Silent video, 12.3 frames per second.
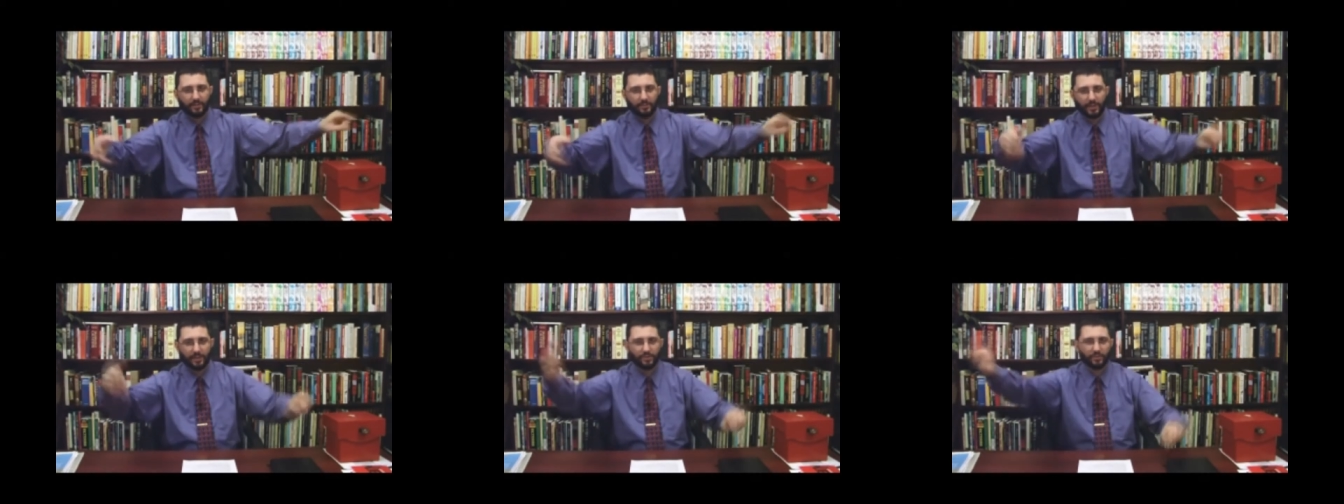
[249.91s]

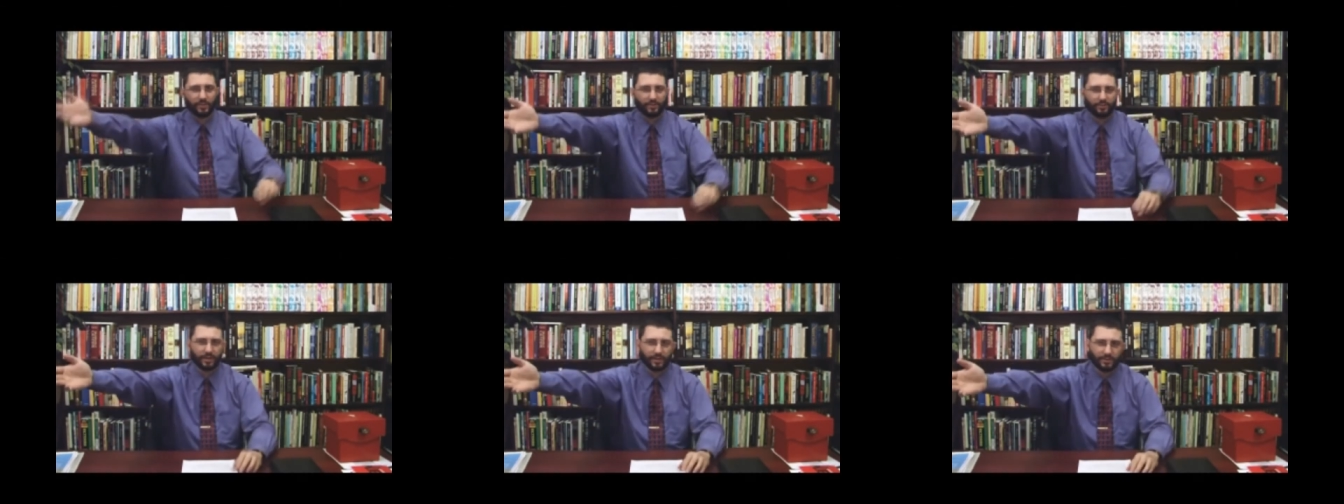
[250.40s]
the ministry
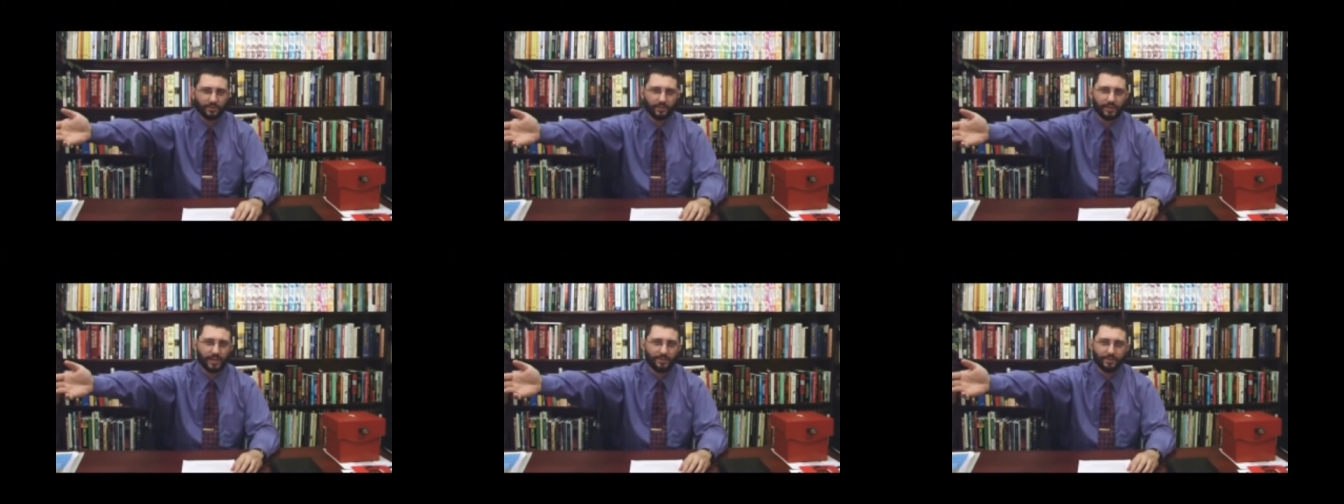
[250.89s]
of
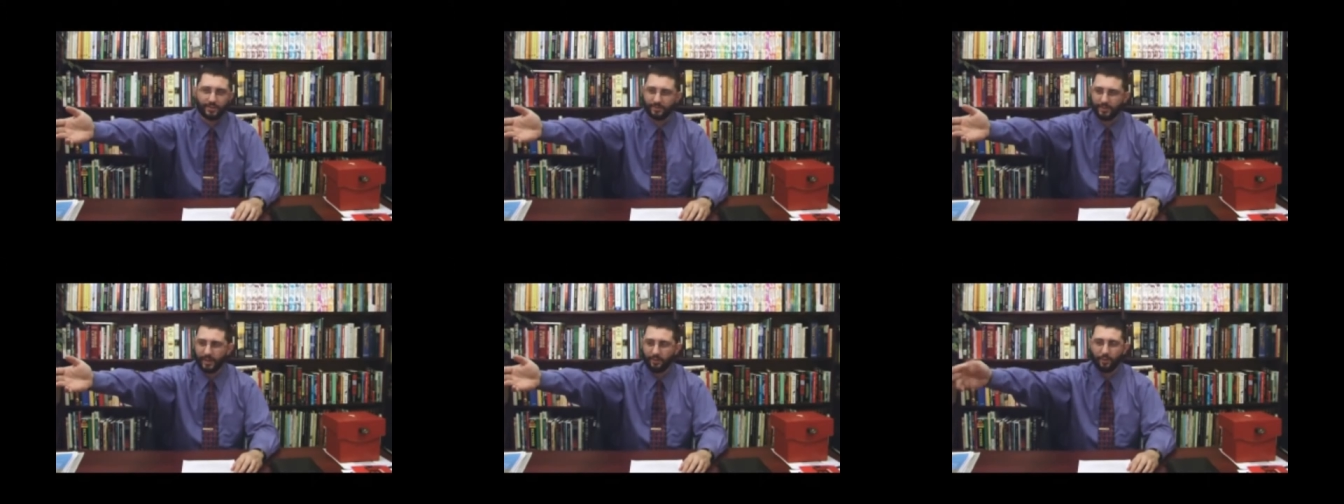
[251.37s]
reconciliation
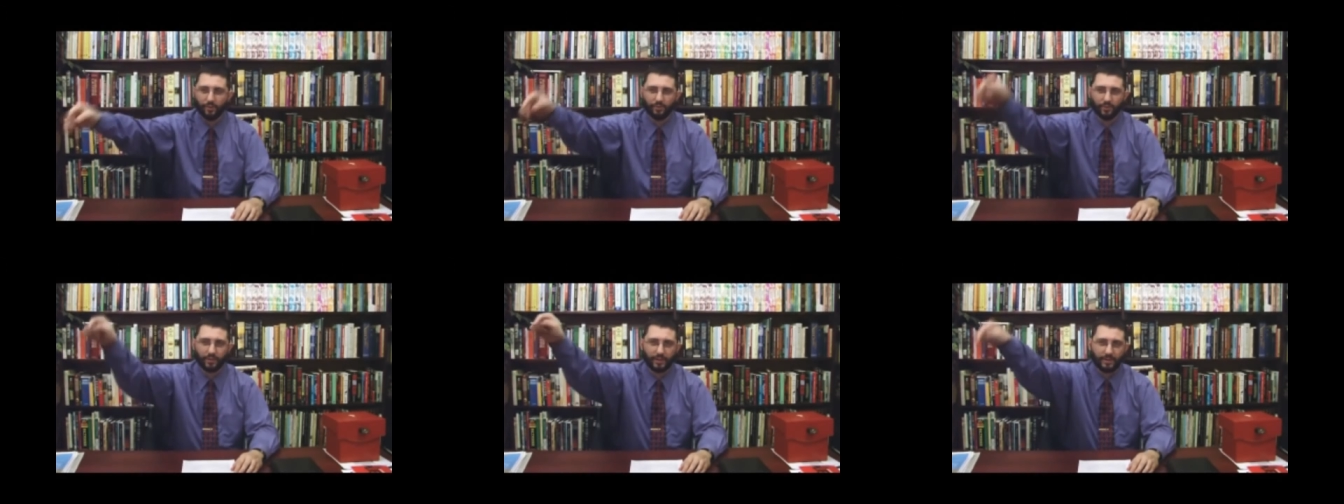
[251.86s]
is now
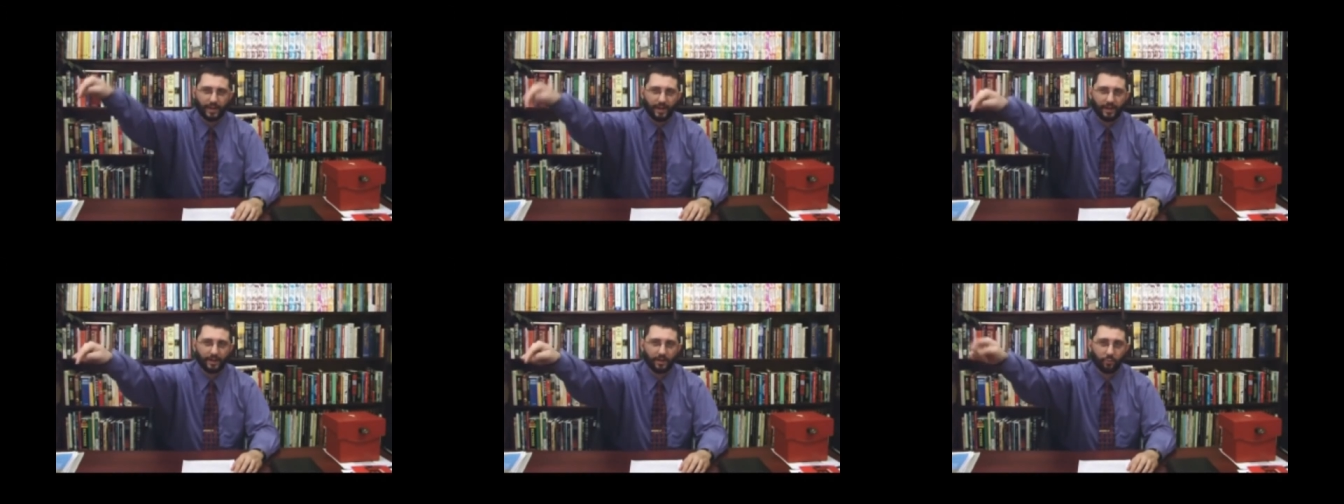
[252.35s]
over in
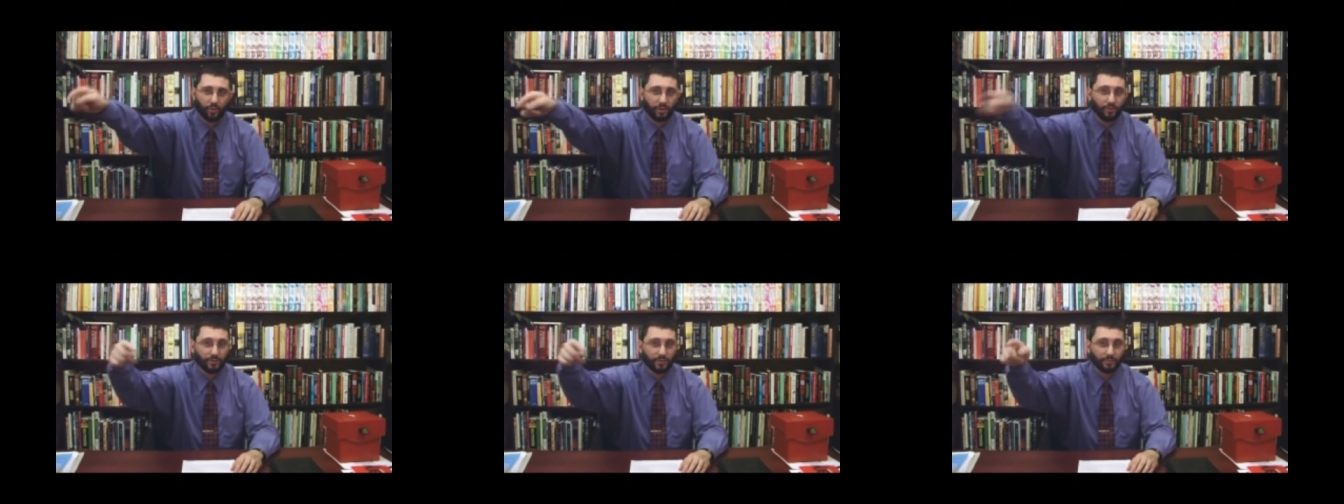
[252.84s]
that area where
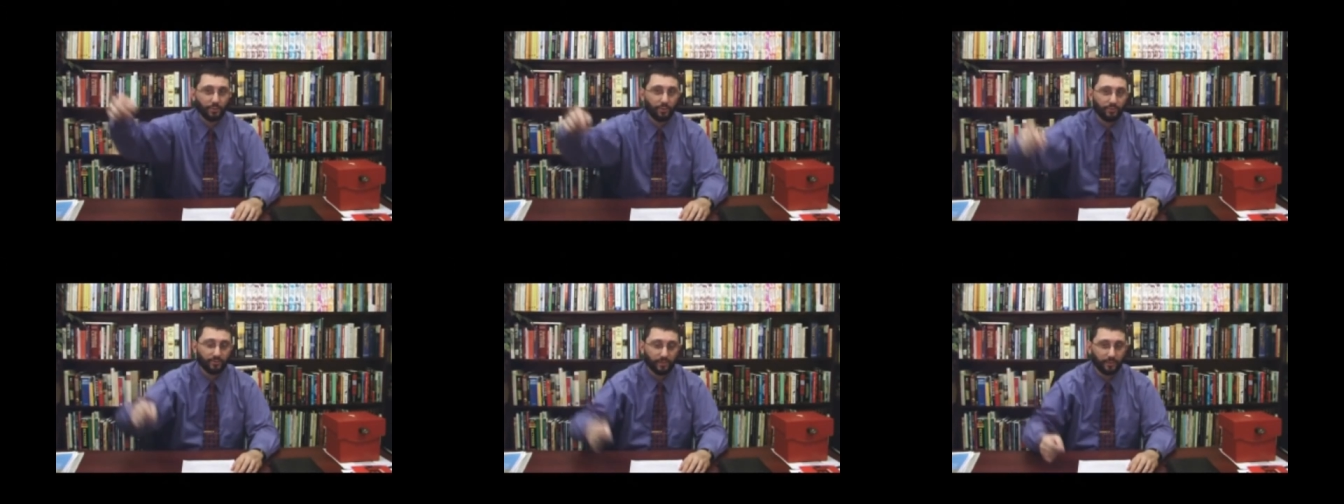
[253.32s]
you just
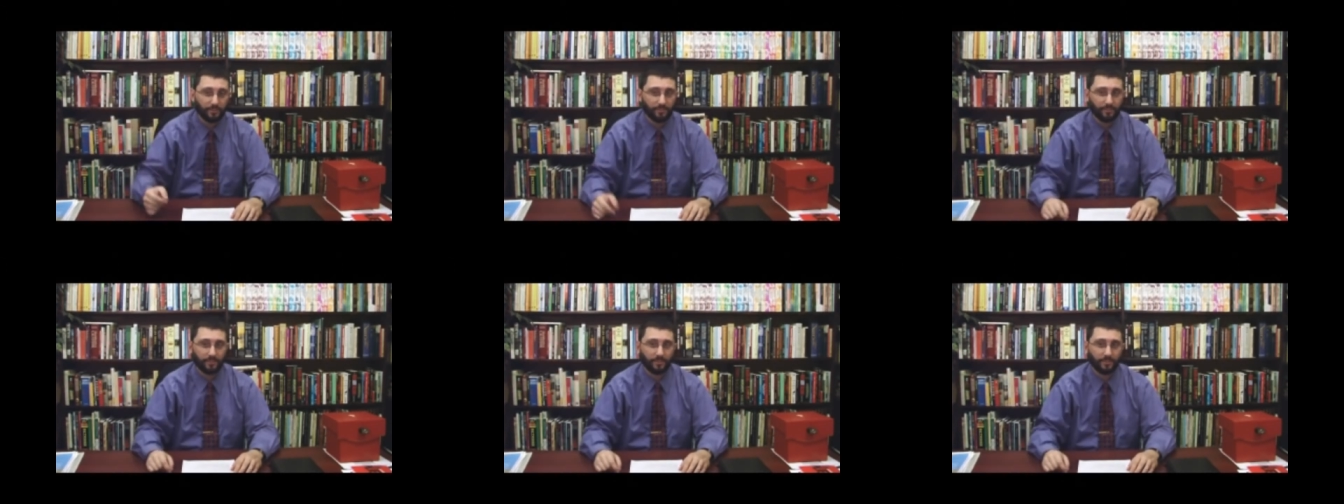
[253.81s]
moved from.